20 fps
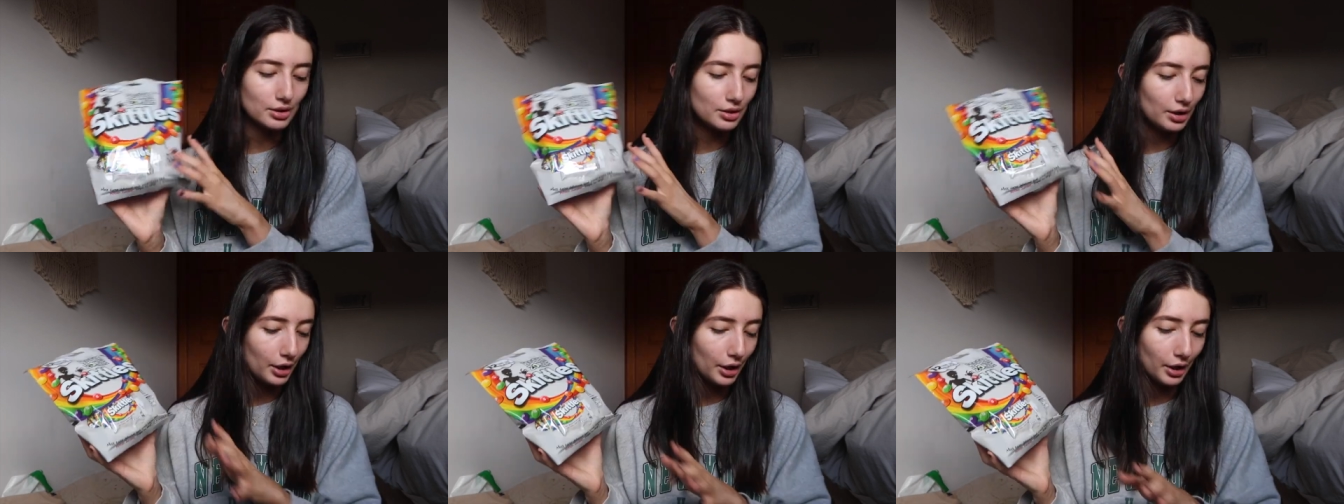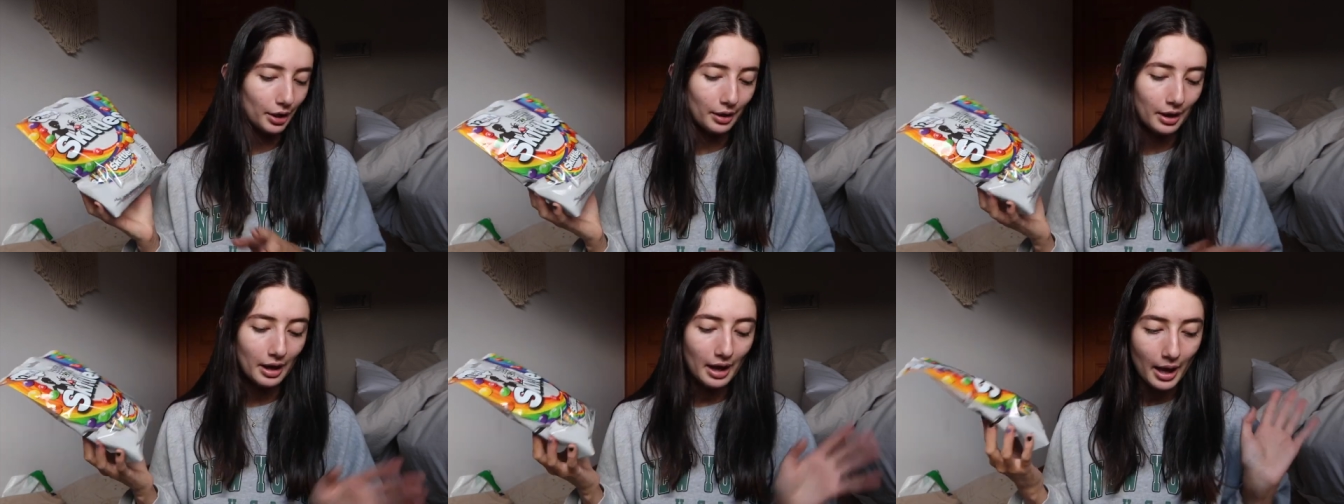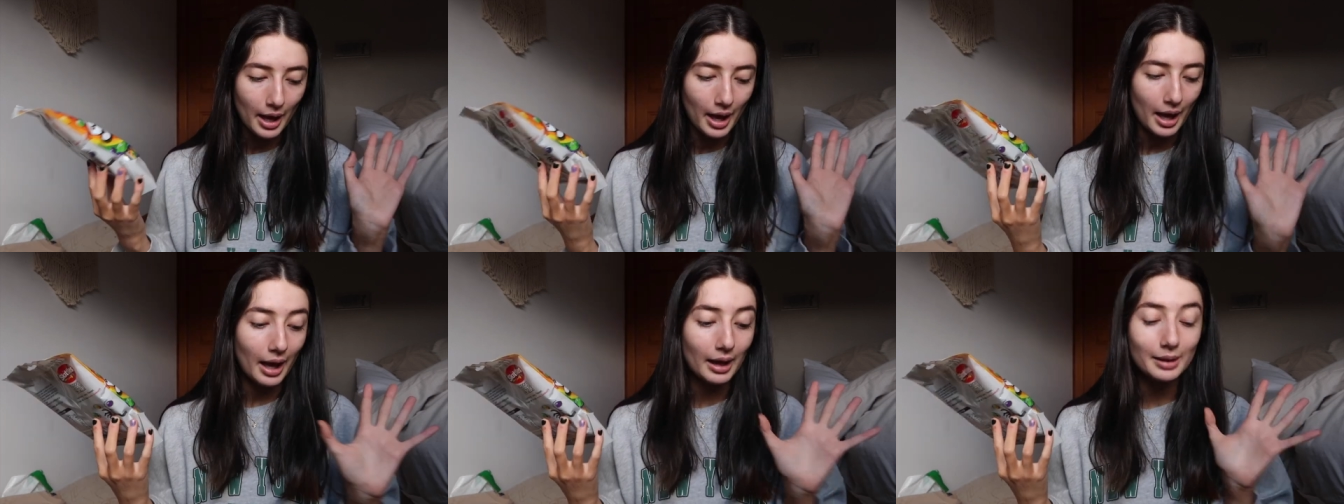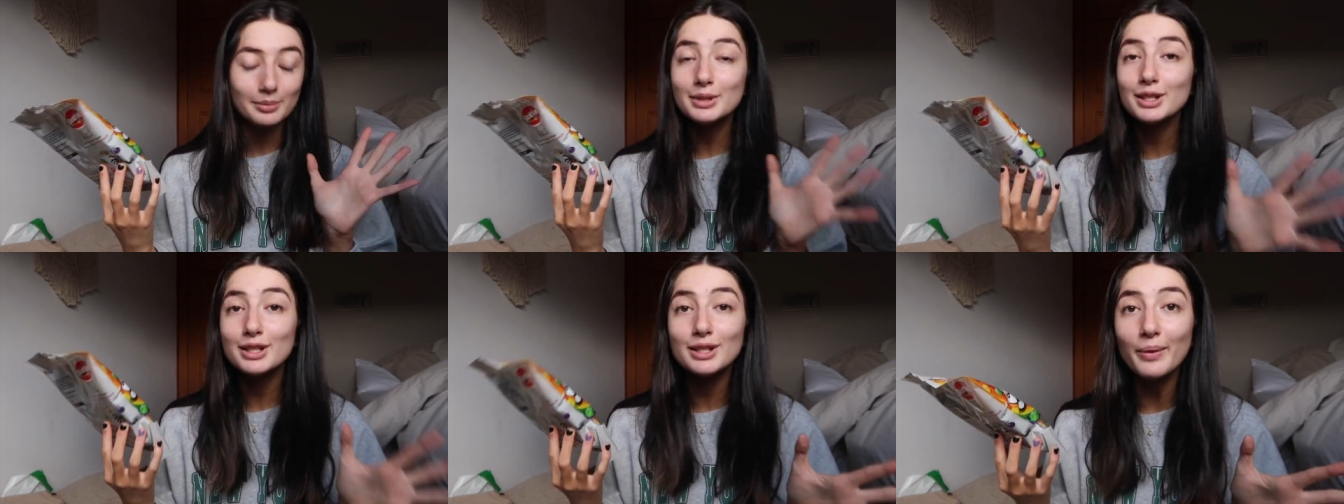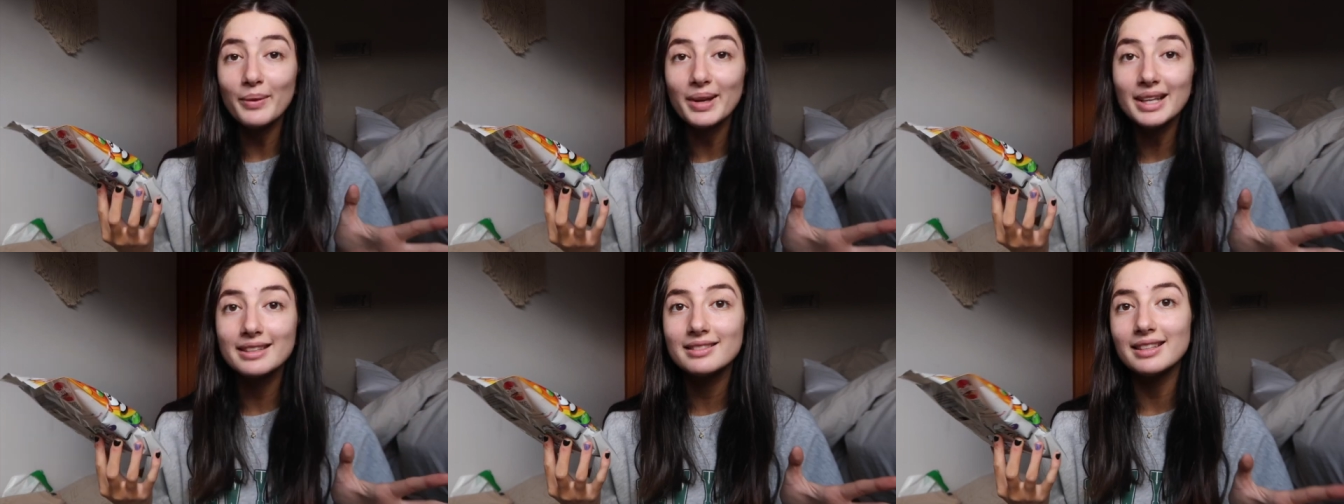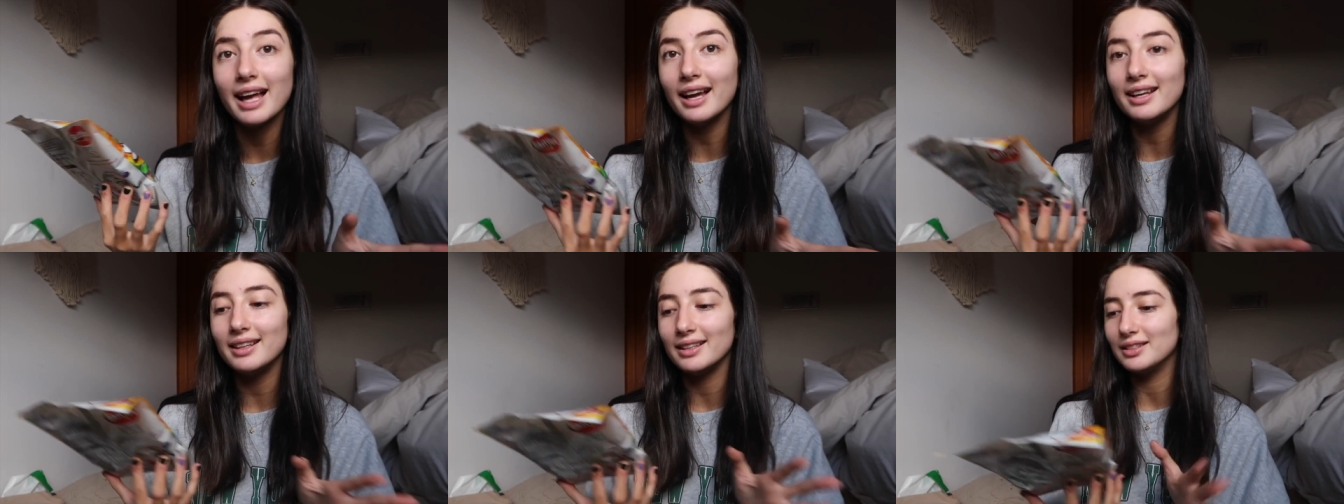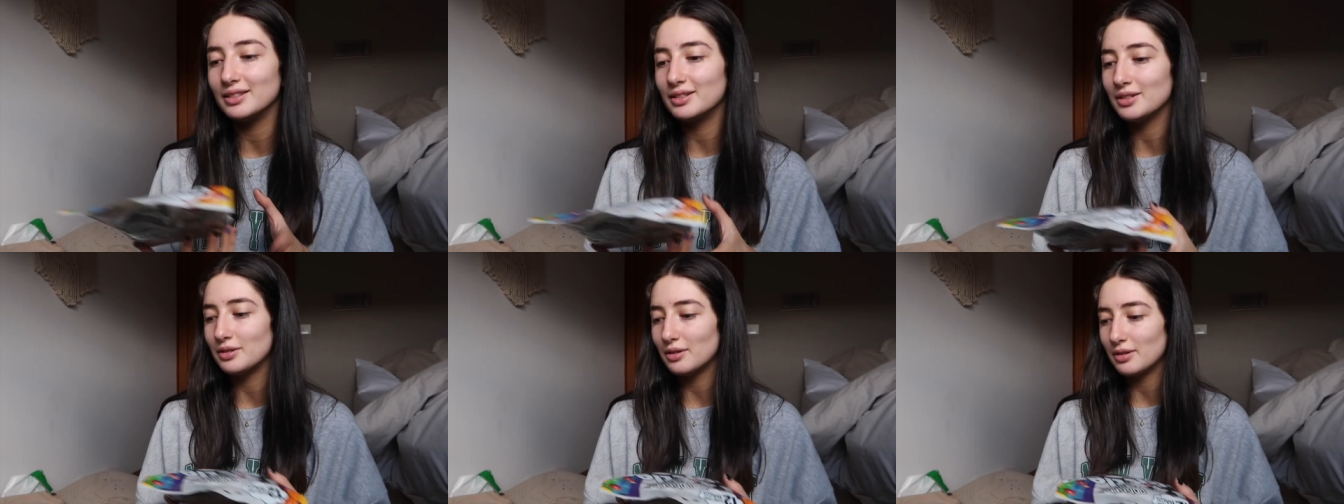So I'm so
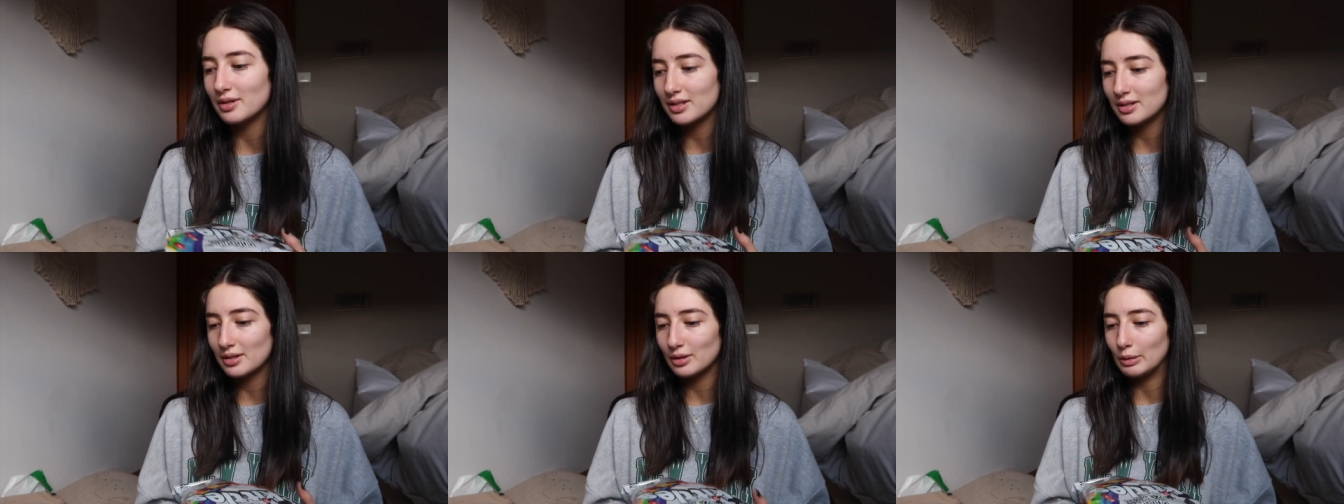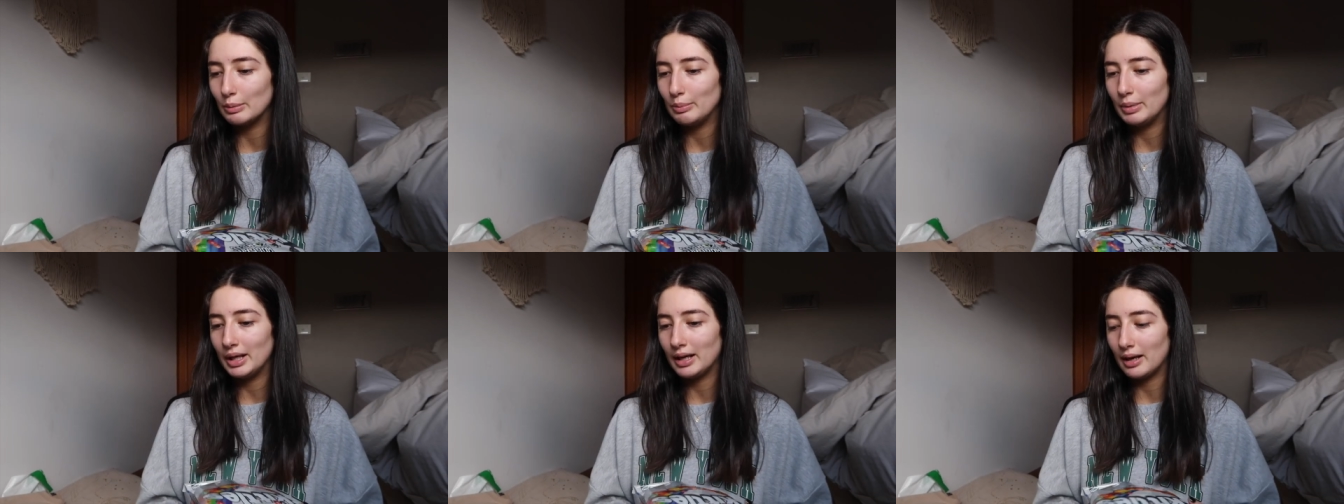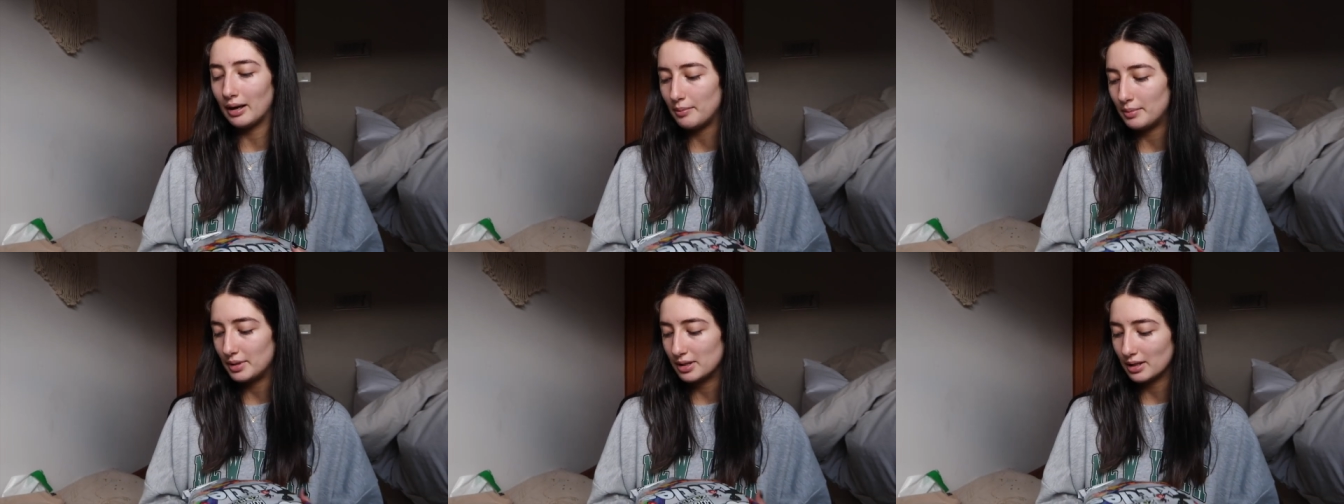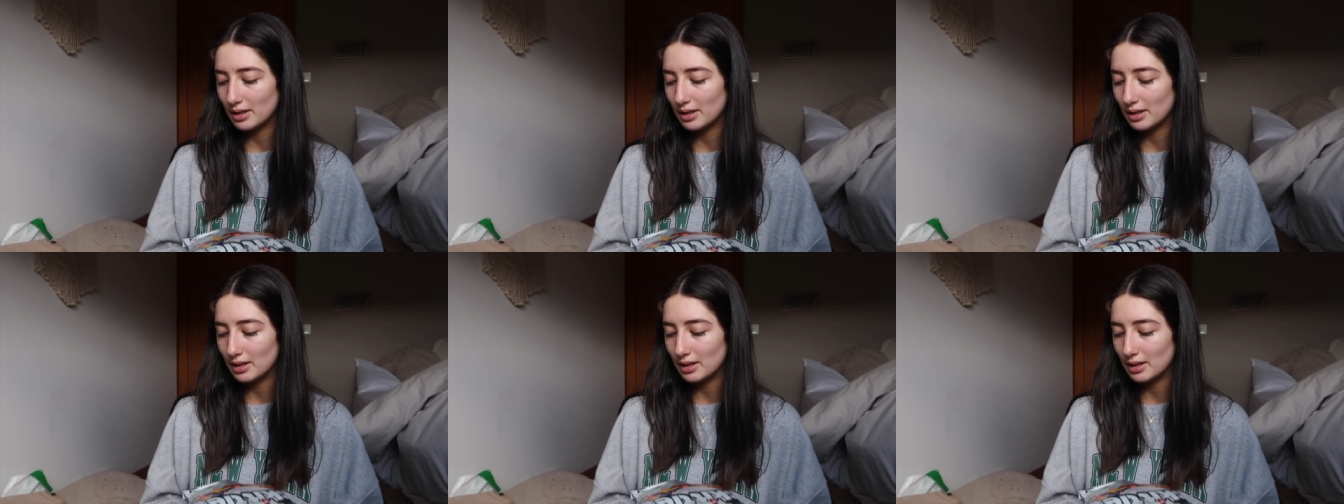excited to do this little bit up.